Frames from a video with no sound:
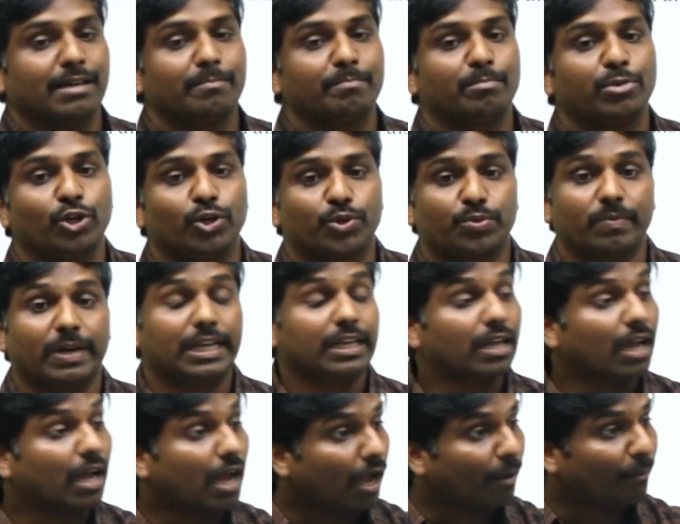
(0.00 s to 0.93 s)
usually
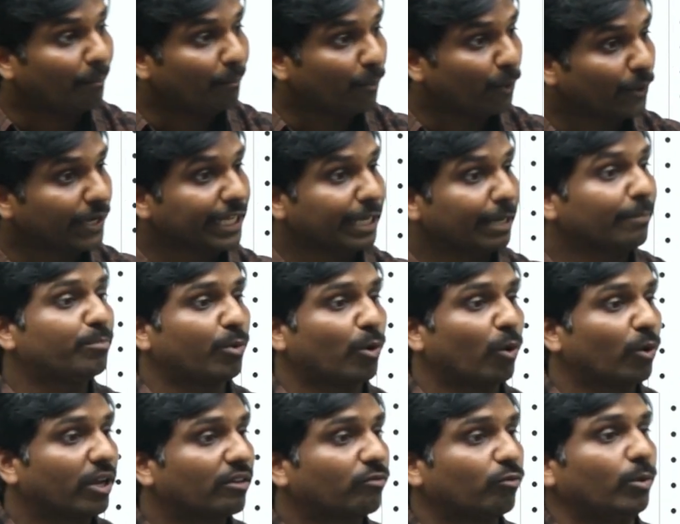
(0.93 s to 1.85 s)
ammonium powder
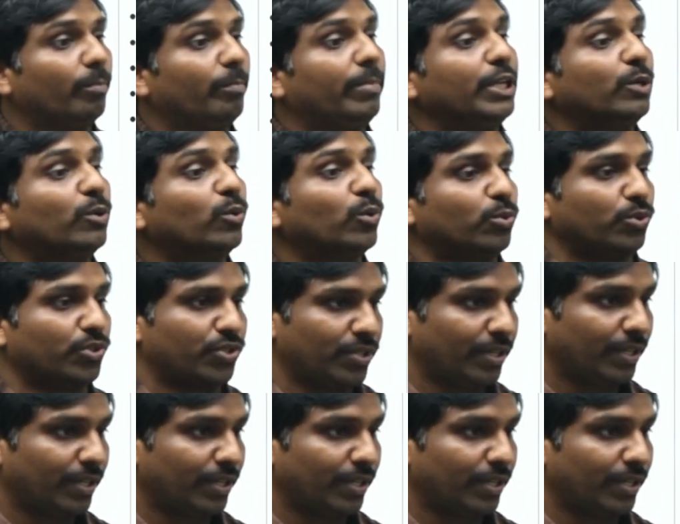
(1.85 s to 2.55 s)
would be used